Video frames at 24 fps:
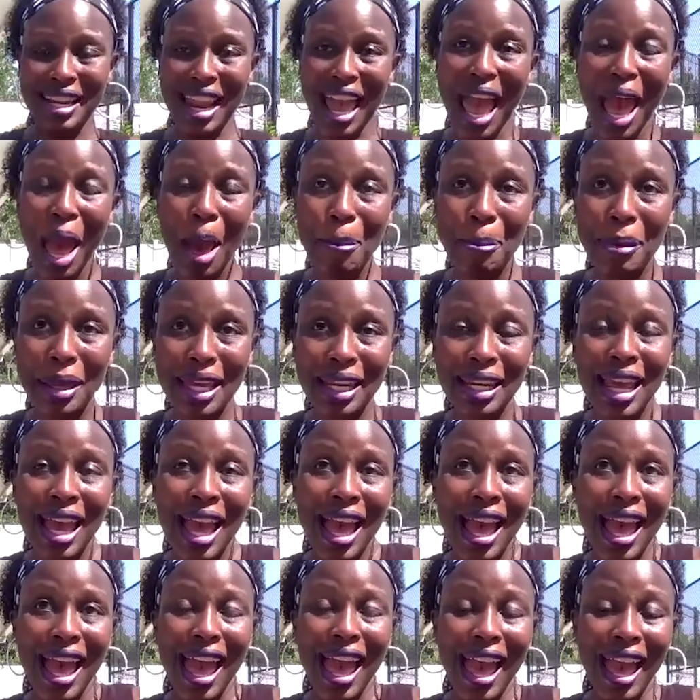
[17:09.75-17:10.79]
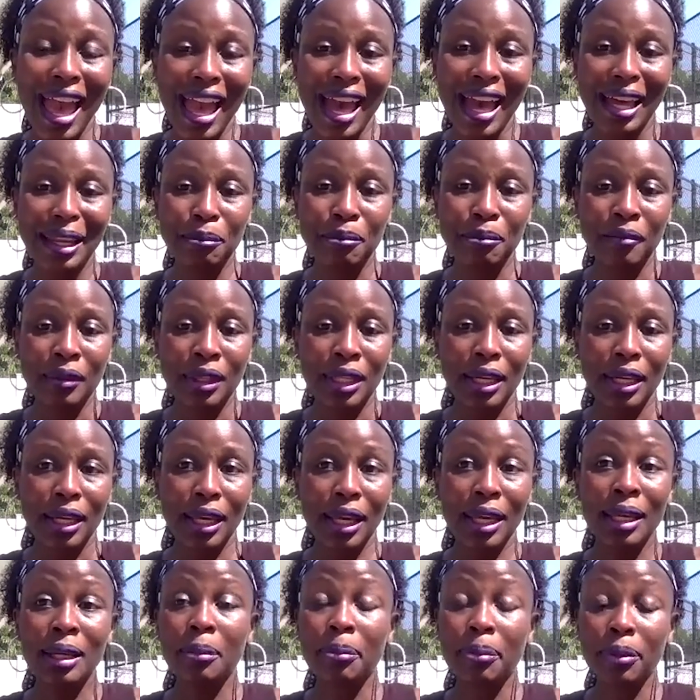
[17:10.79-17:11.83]
happened. And
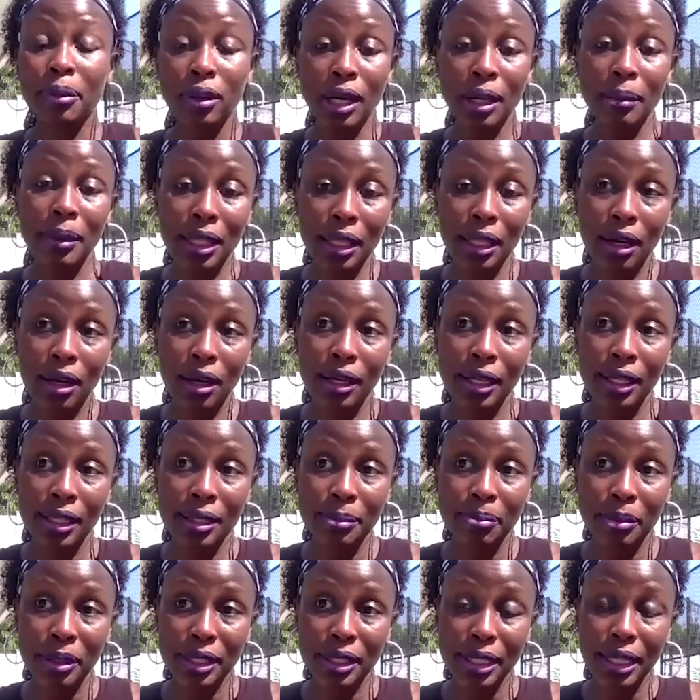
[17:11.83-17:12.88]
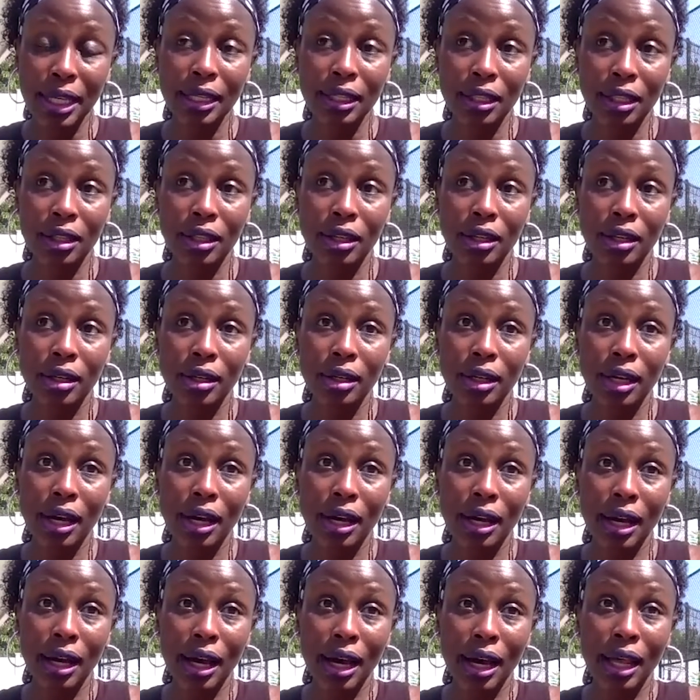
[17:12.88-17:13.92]
in employment law in particular,
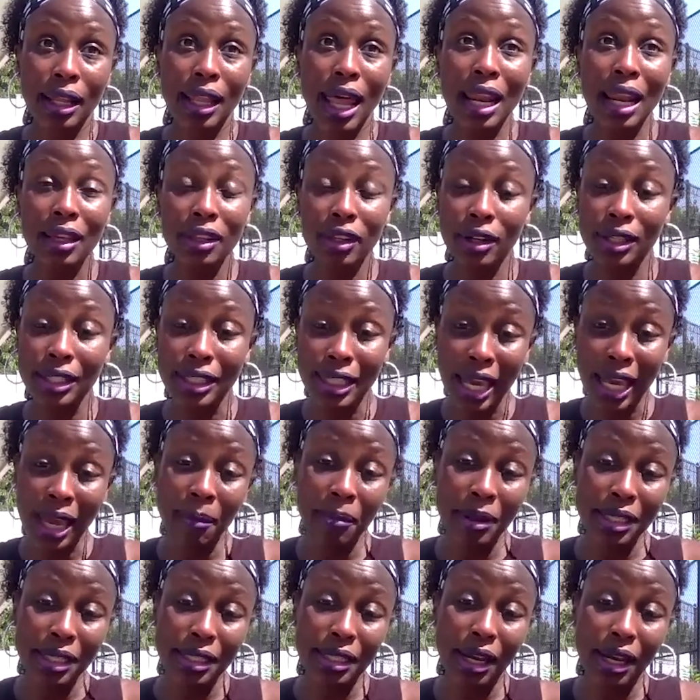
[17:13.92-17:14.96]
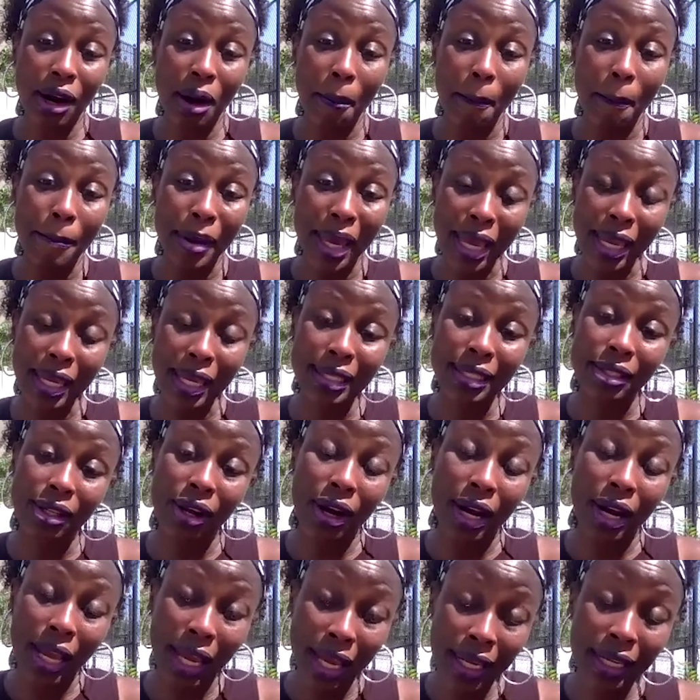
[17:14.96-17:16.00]
a lot of your damage are based,
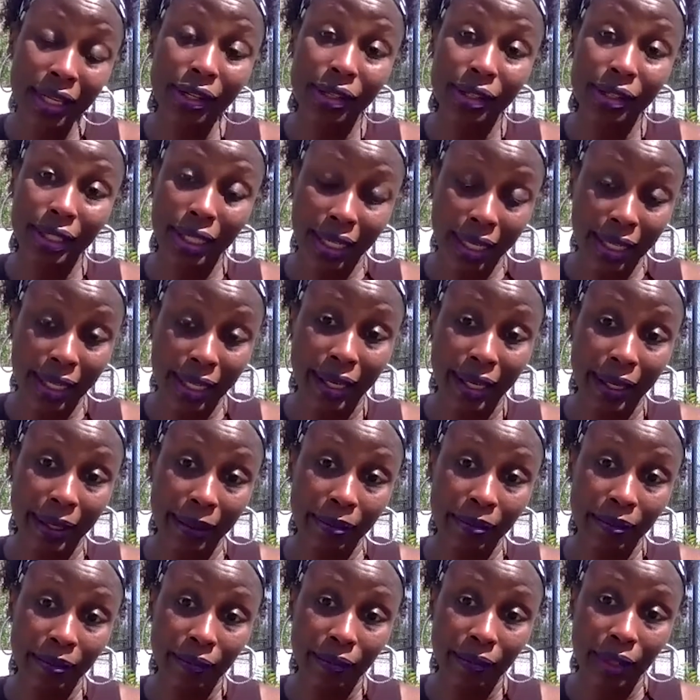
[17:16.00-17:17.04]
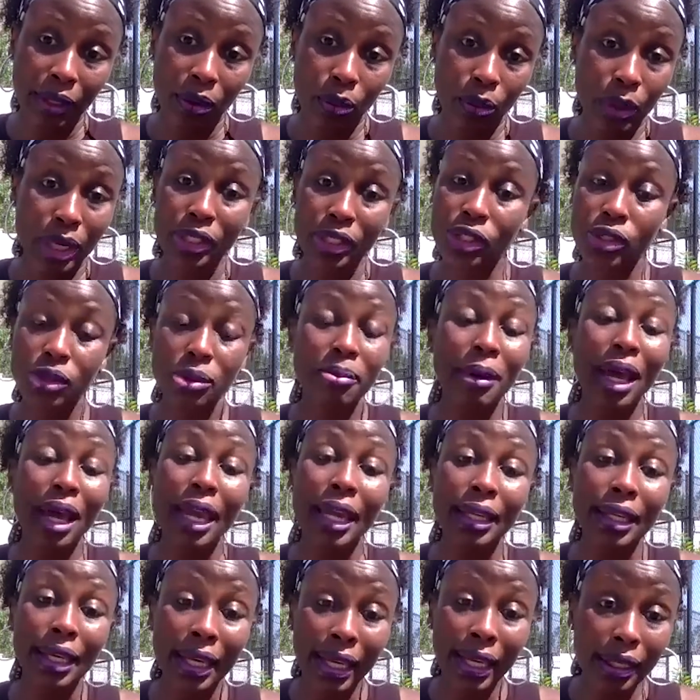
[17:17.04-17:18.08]
are anchored in what you
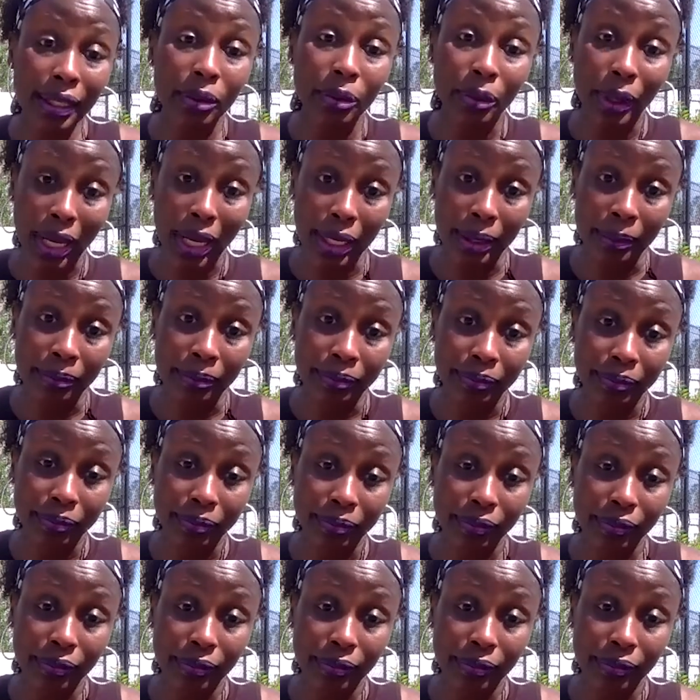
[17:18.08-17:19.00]
made anyway. Yep